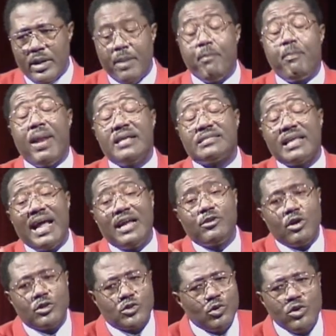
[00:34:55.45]
Blessed are
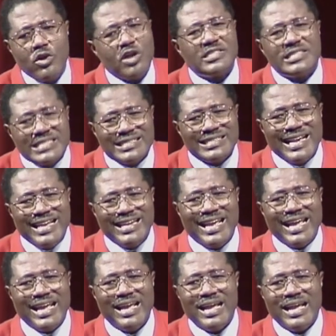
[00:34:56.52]
those who do not sit in
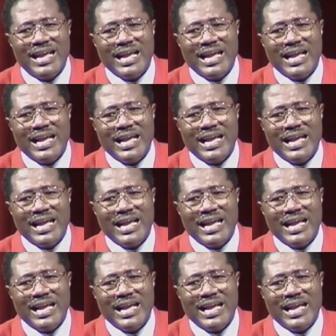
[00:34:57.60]
the